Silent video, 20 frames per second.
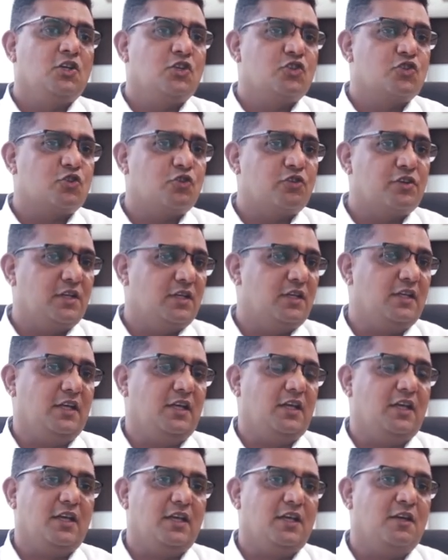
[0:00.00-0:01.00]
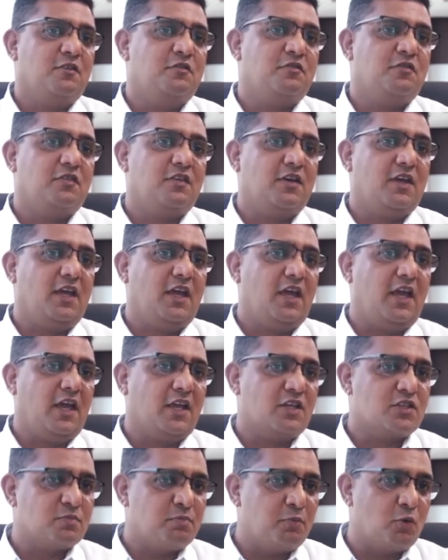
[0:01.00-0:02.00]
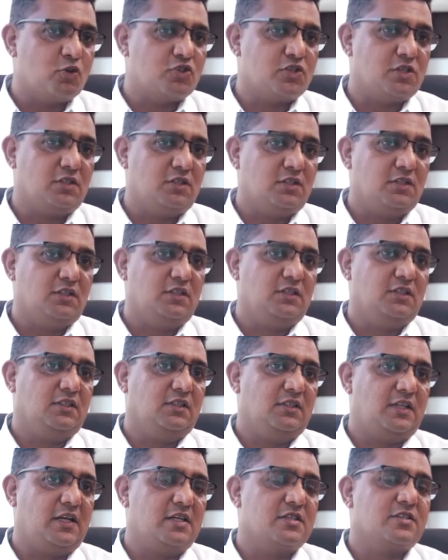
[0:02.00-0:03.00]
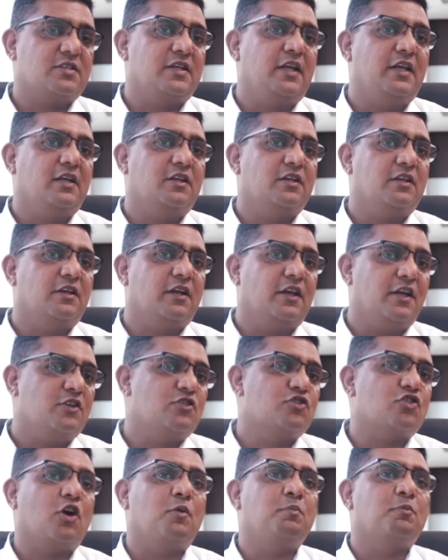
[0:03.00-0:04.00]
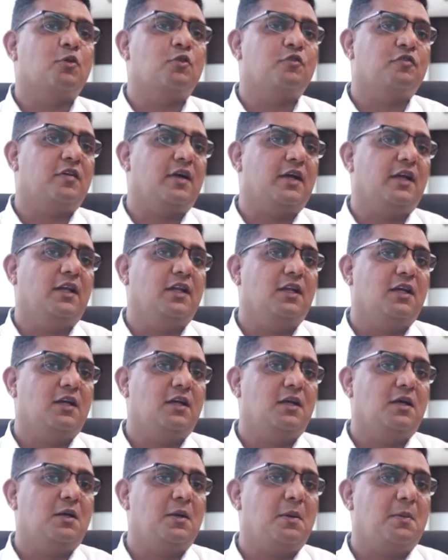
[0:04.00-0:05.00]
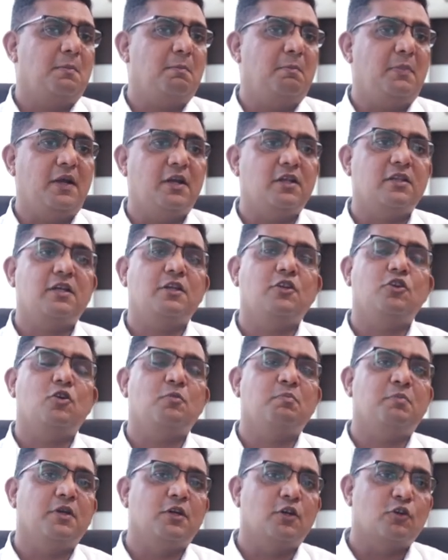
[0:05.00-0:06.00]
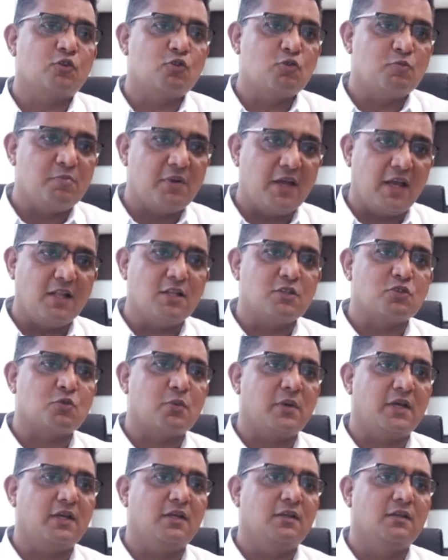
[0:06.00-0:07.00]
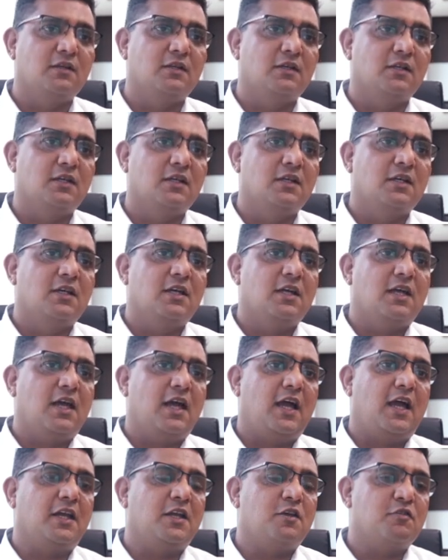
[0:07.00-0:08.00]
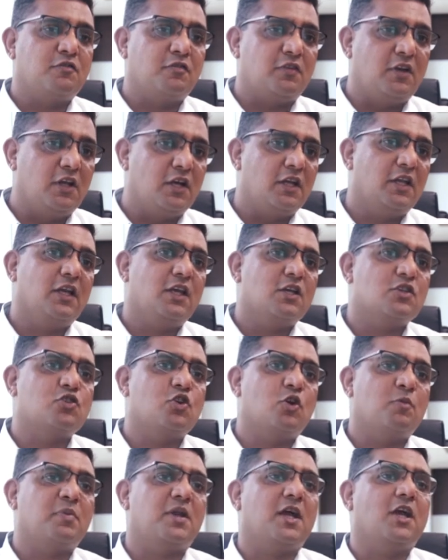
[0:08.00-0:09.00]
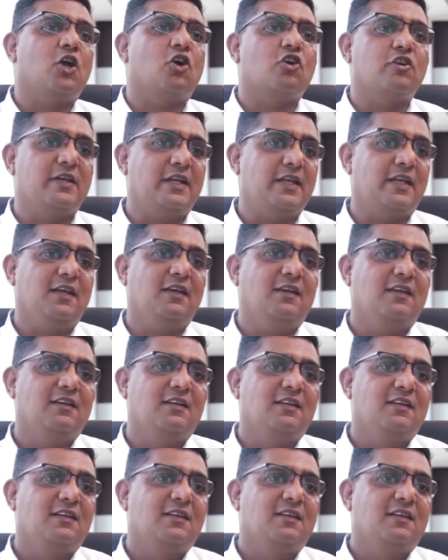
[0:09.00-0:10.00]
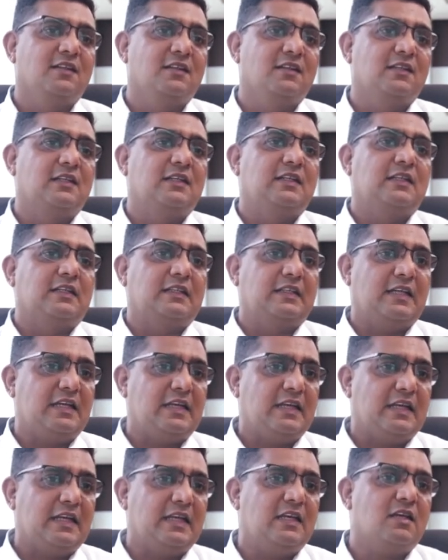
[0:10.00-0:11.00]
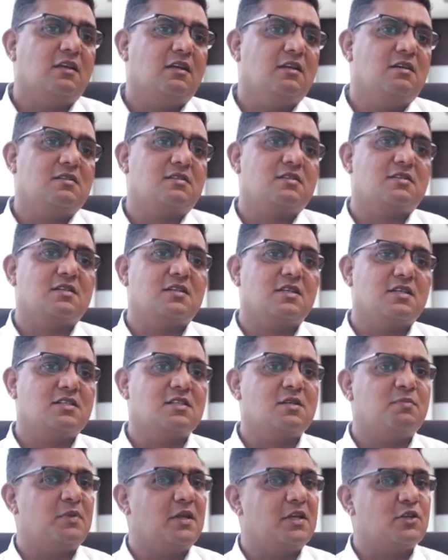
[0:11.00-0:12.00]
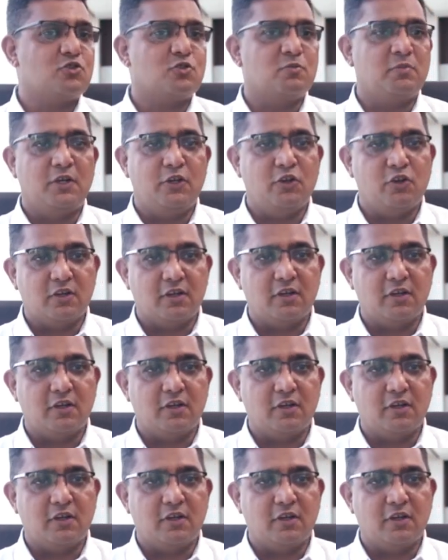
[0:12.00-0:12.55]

So really, if exposure, that is getting a great job profile, better than your peer group elsewhere, and if learning is your priority, then eClerx is the place to build your